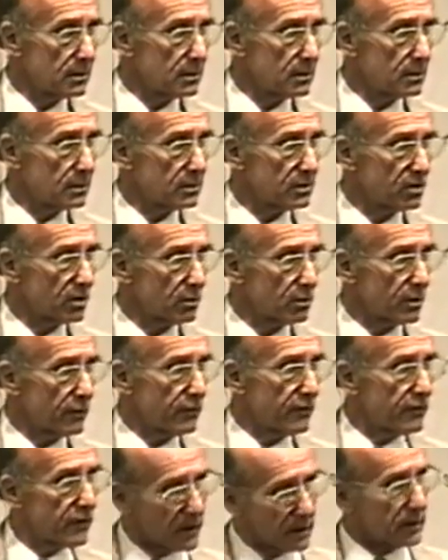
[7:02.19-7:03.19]
And so the
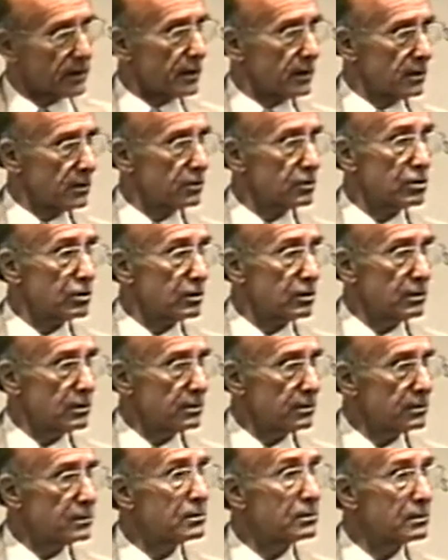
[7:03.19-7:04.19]
final
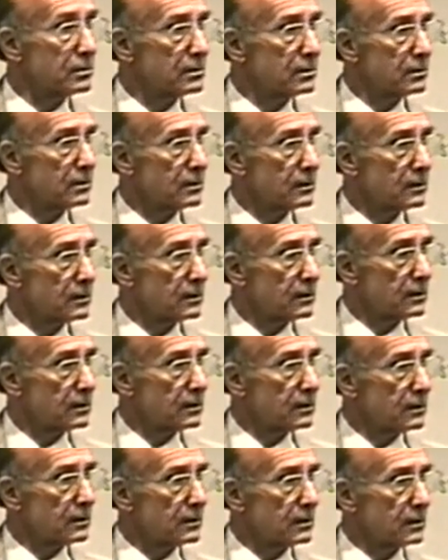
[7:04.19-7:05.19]
cause
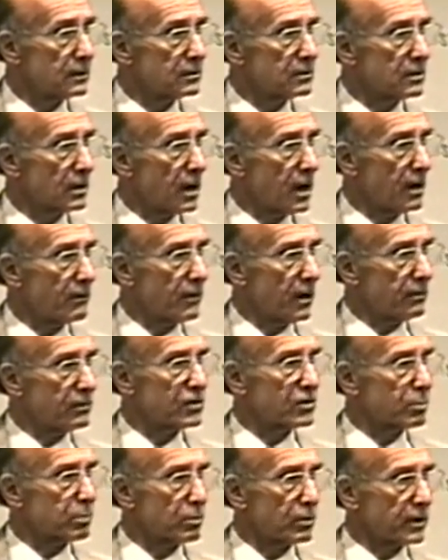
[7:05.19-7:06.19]
is to have
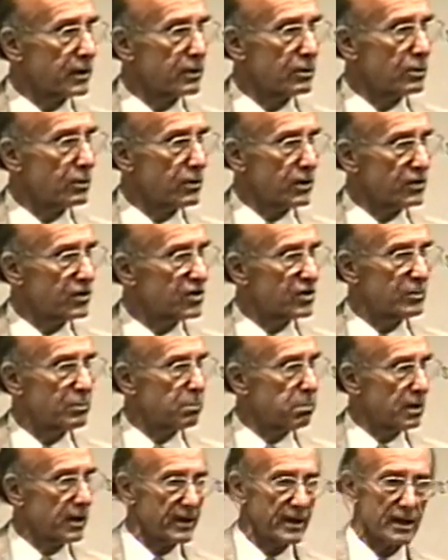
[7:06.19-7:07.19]
offspring who are the
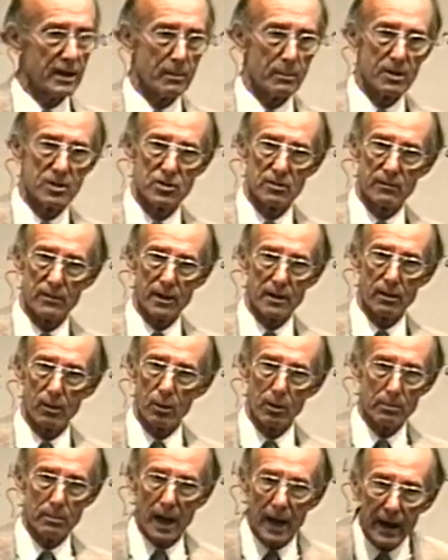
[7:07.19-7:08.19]
splitting image of their
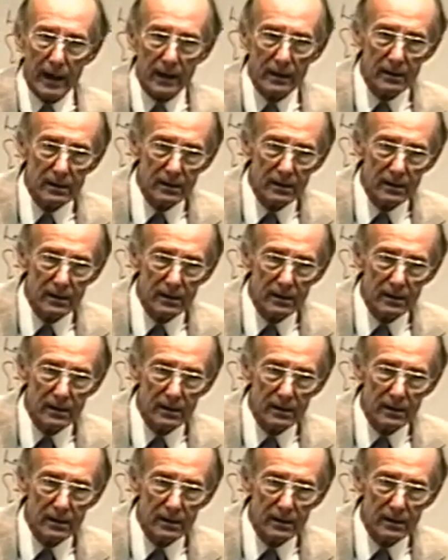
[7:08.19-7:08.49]
old man.